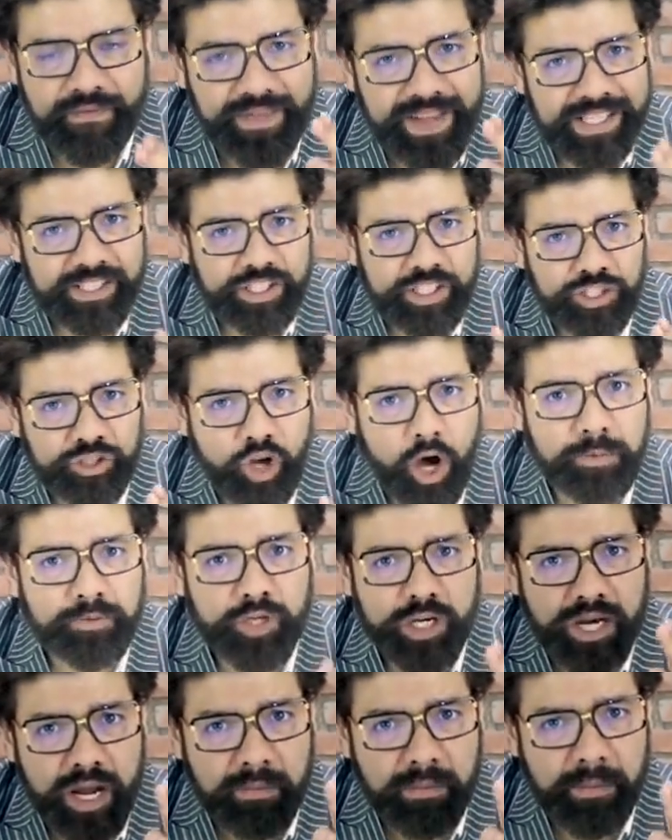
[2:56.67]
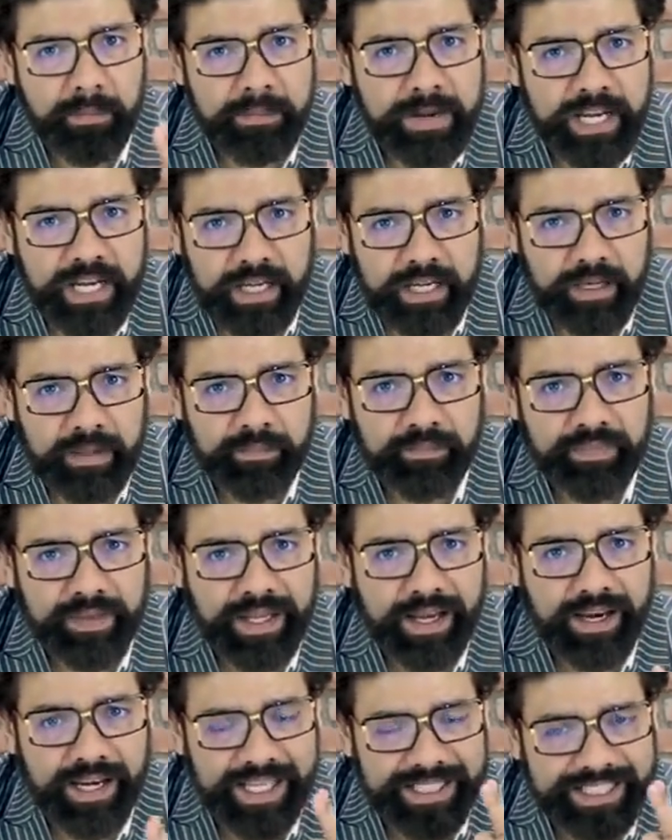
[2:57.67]
This is option number B.
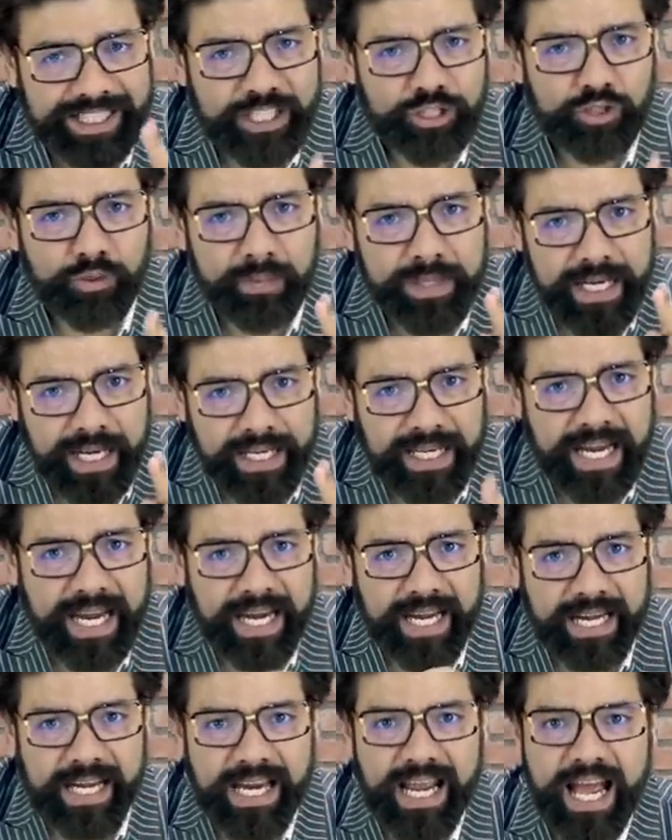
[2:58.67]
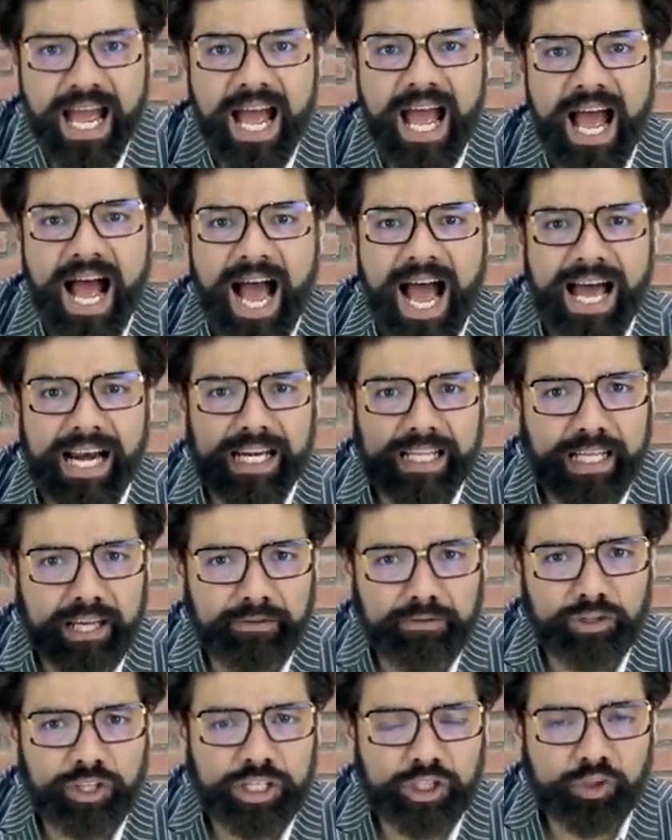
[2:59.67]
Listen to me again. I'll
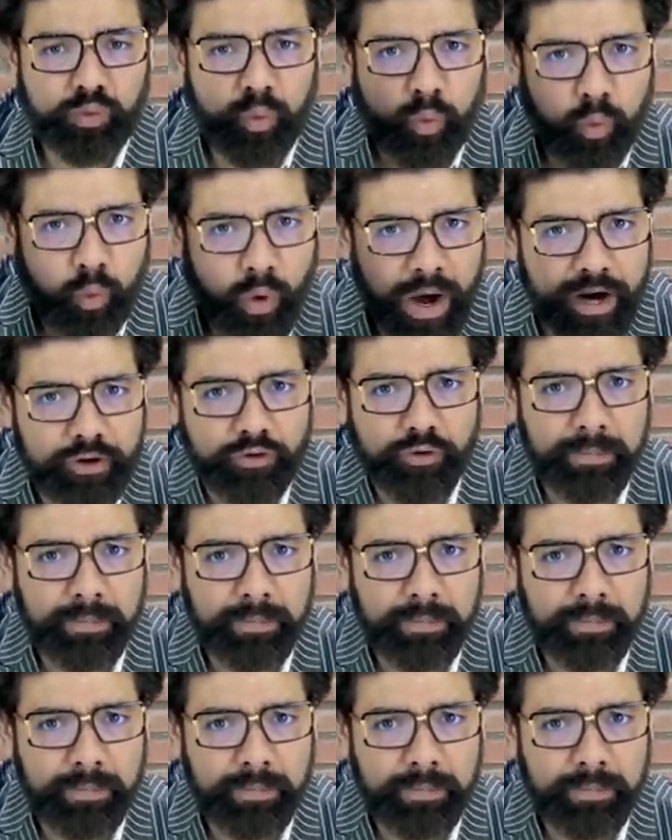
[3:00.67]
give you this 1